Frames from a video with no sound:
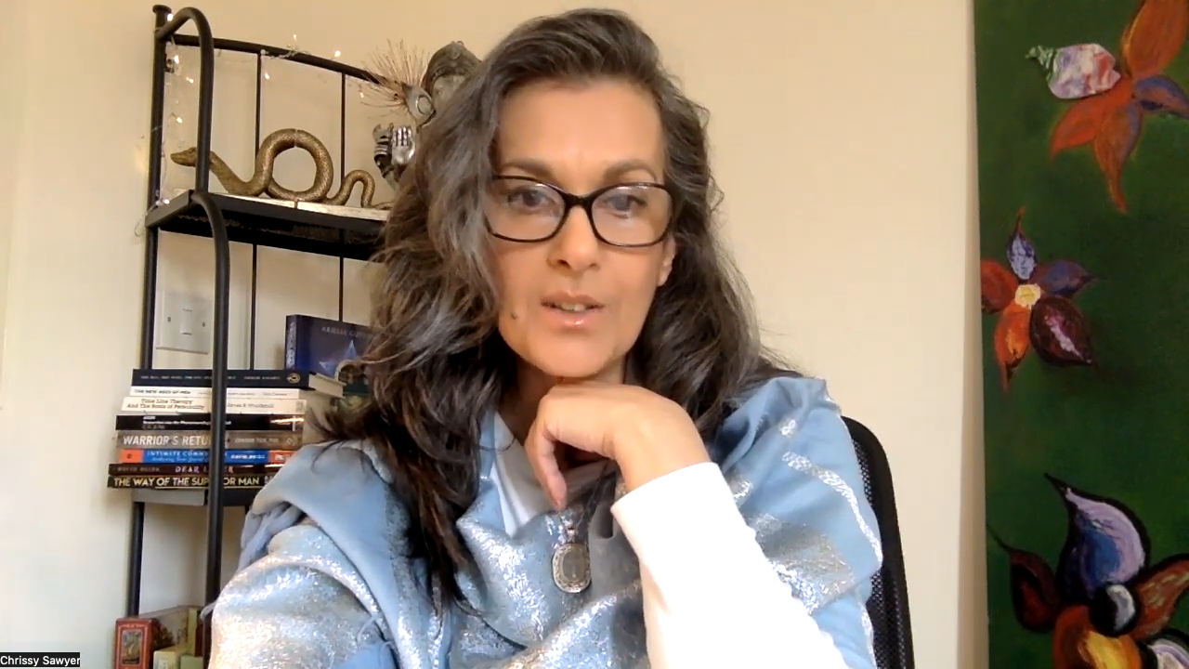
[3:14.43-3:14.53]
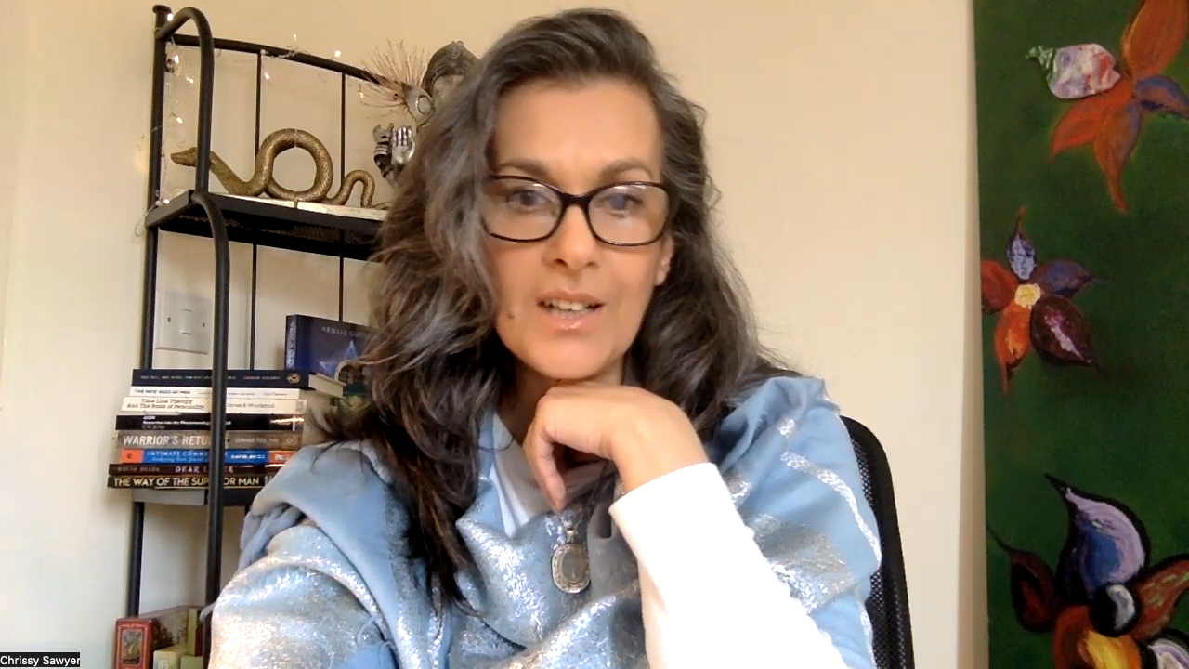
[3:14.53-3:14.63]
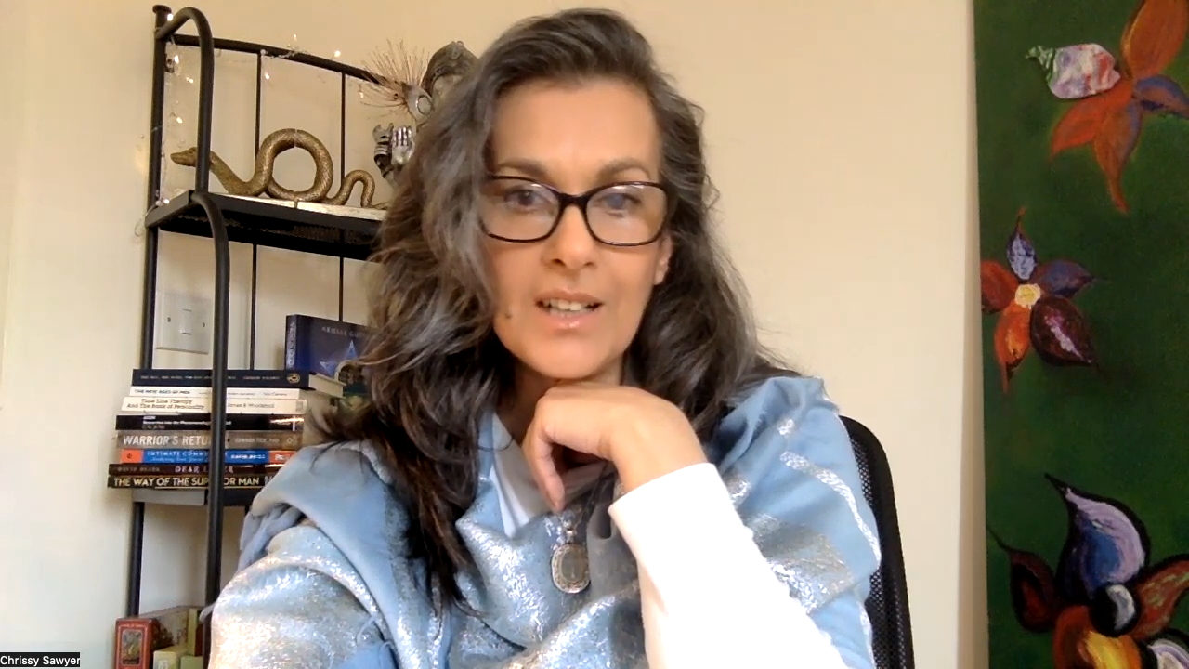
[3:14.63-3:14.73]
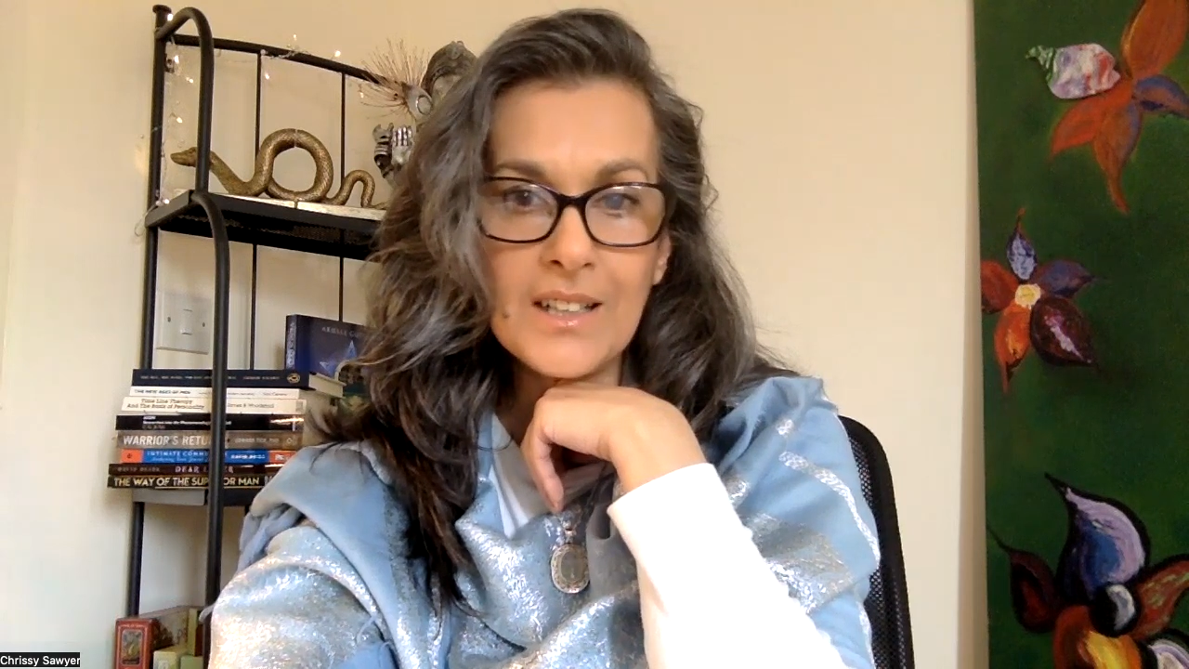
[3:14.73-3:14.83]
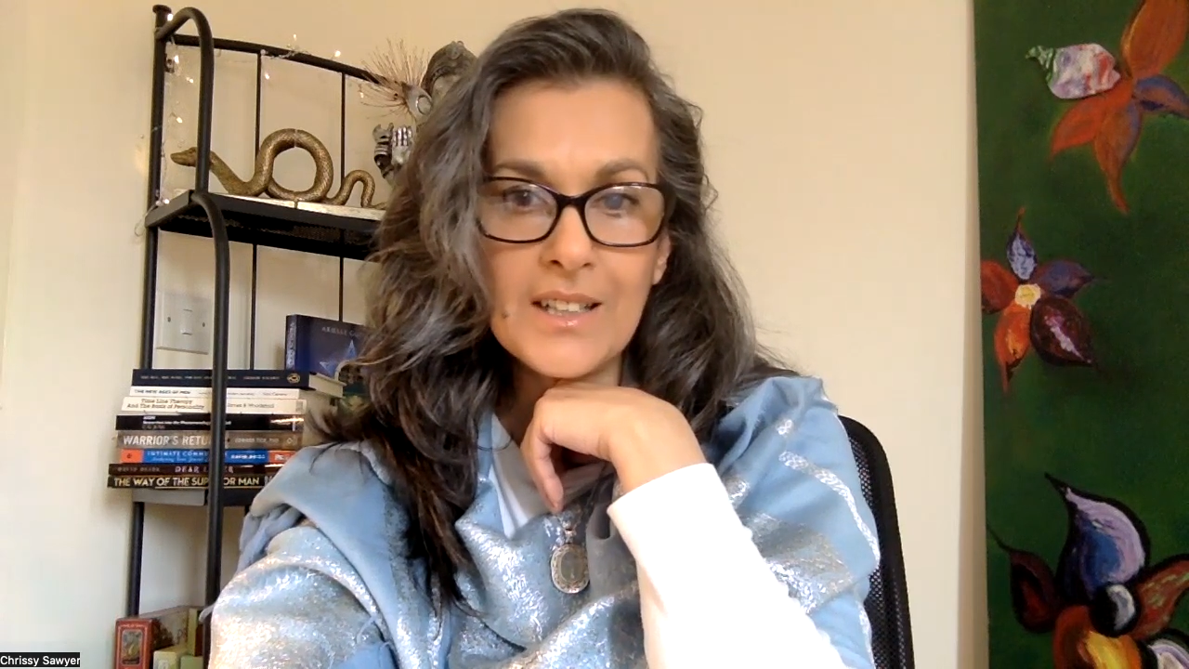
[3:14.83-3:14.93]

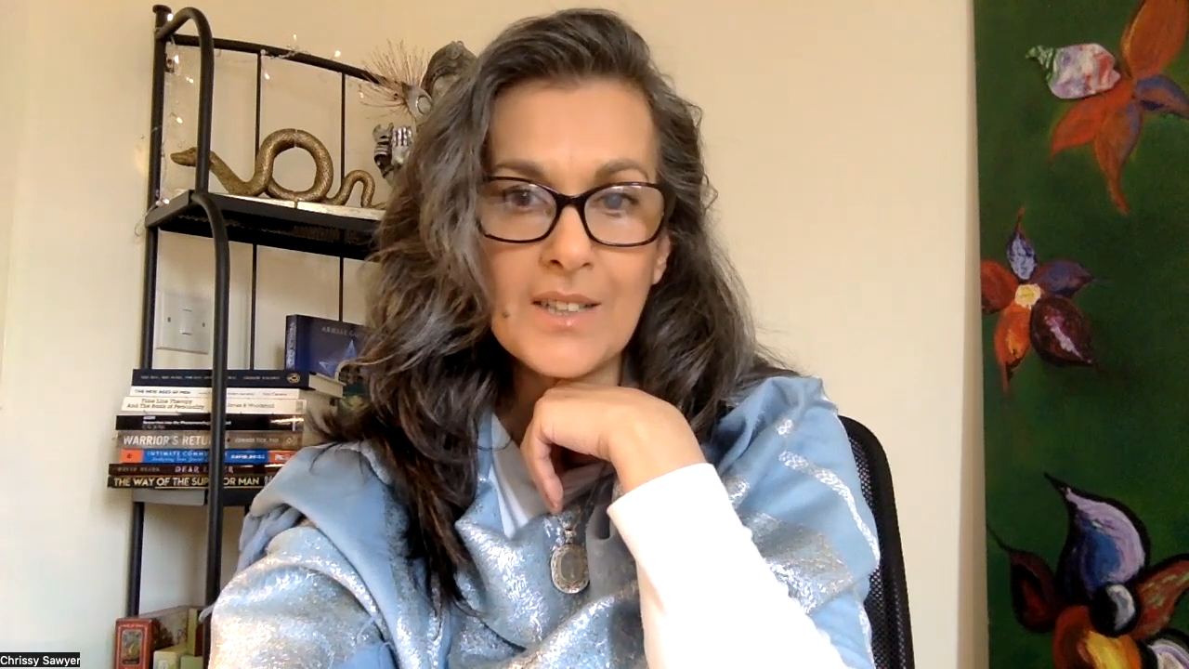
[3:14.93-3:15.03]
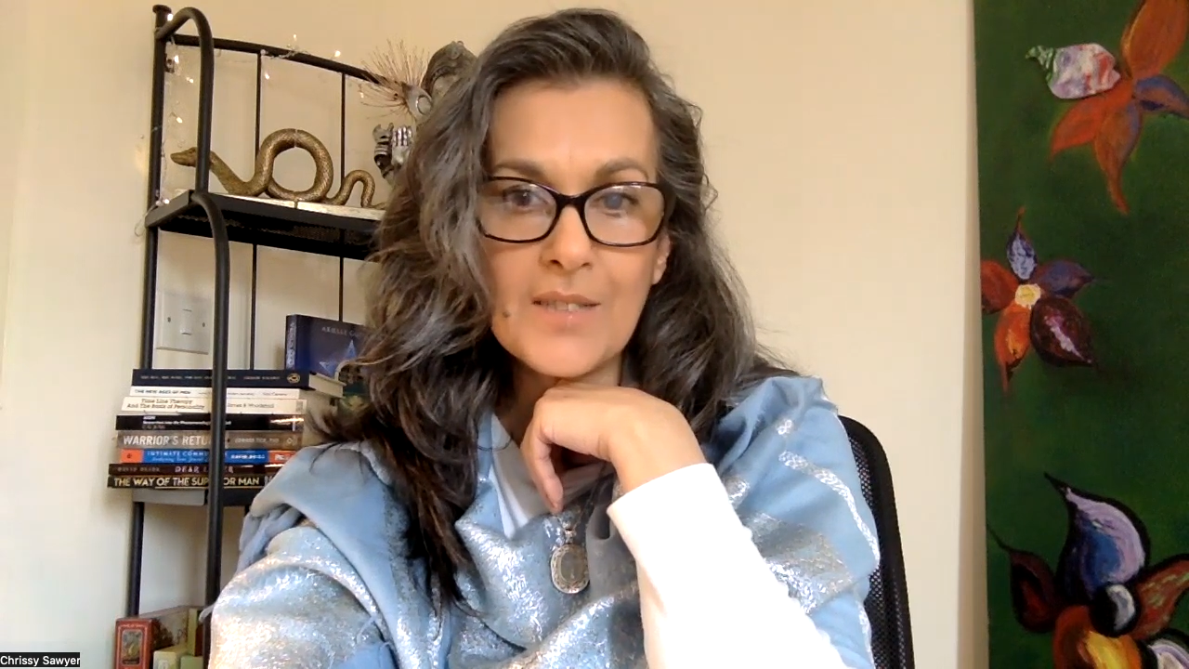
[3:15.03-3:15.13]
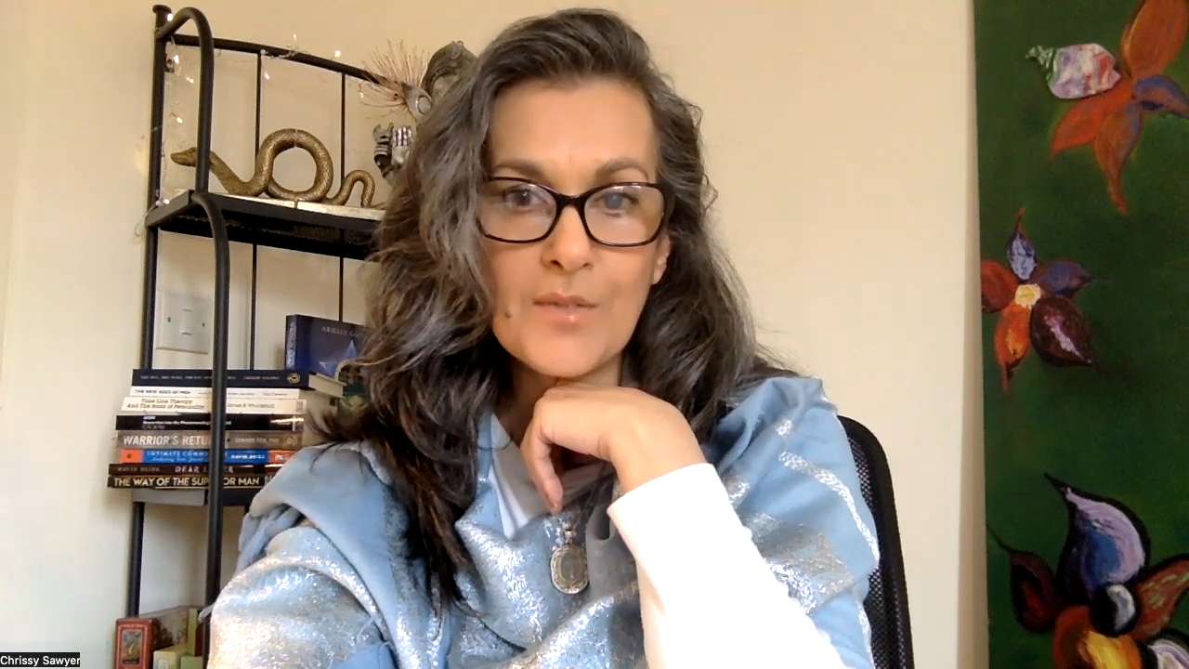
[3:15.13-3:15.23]
hiding